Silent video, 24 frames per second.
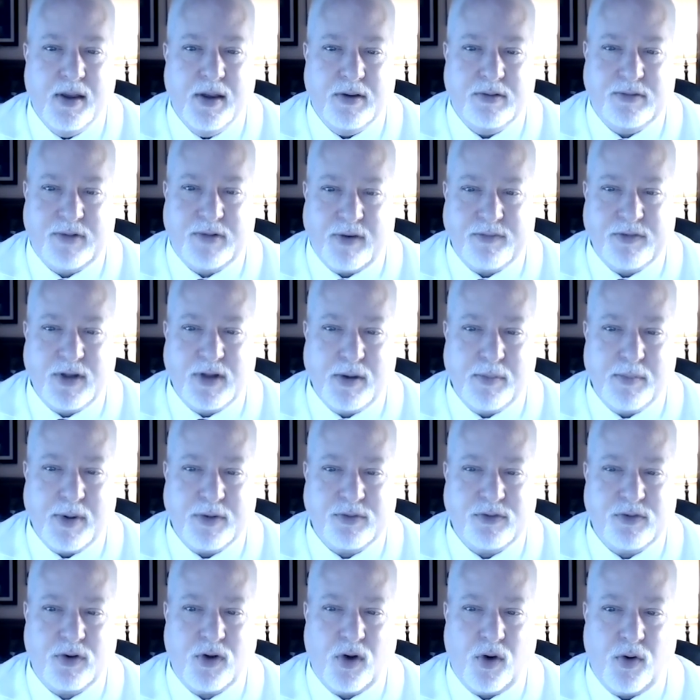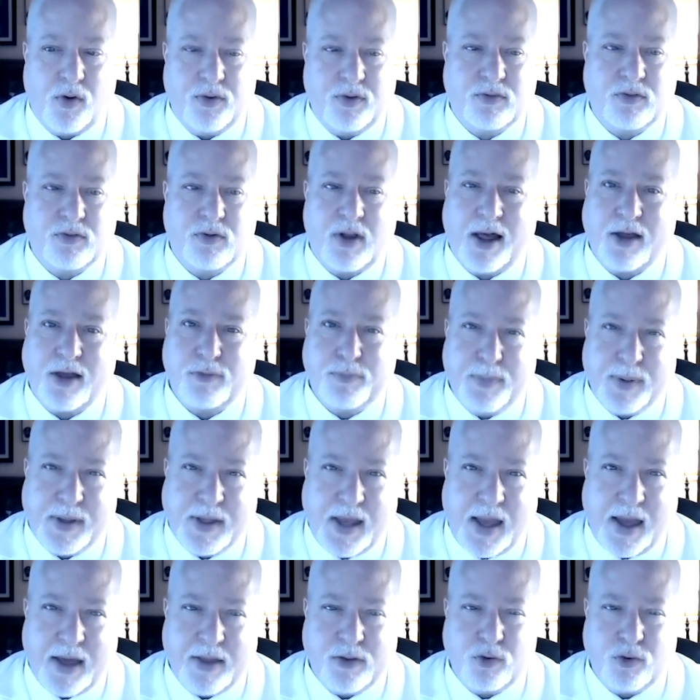17 months ago, this class
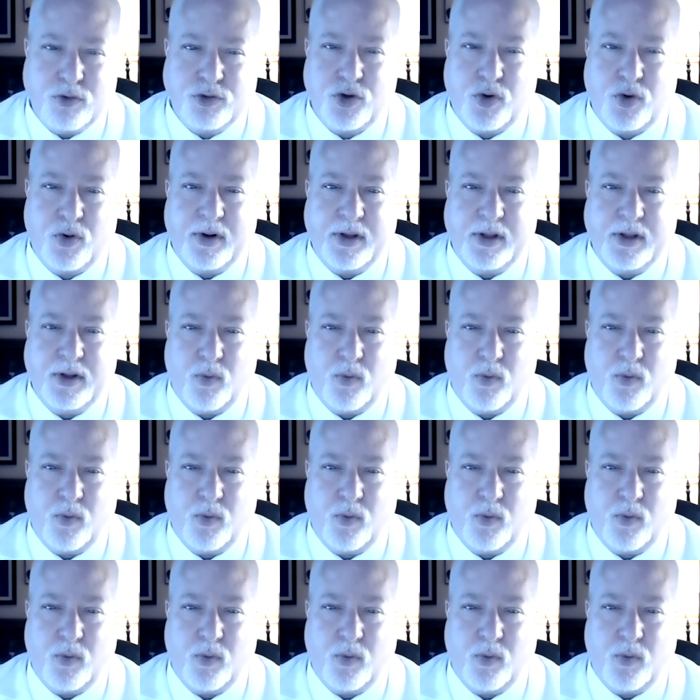began their journey